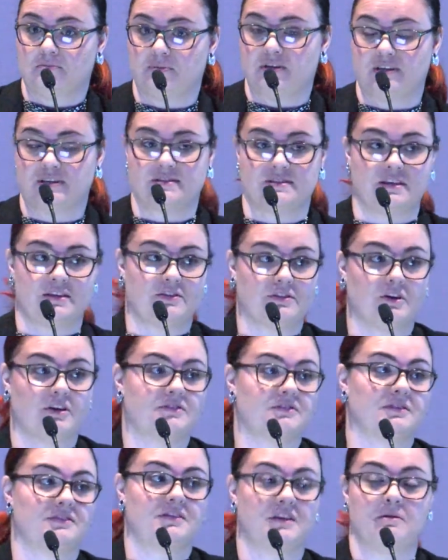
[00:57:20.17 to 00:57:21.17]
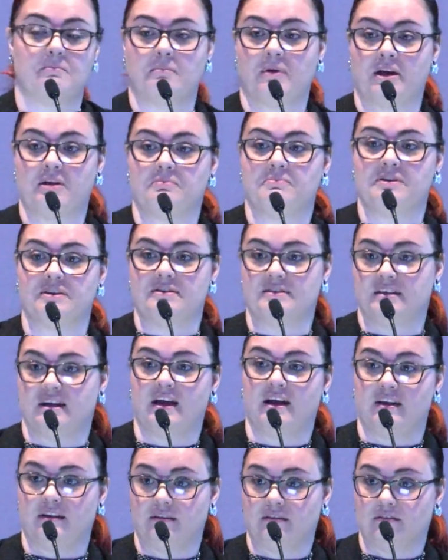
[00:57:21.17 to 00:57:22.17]
because they thought that they might be
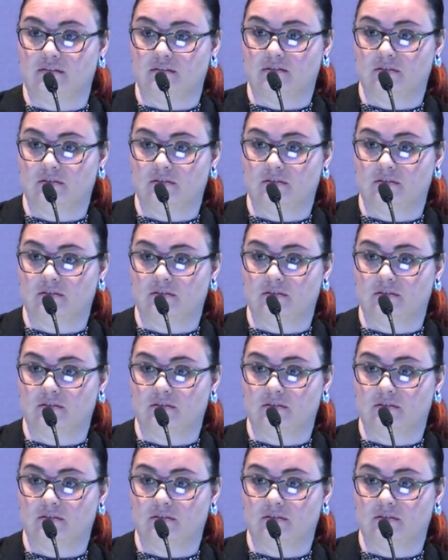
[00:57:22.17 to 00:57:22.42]
dead,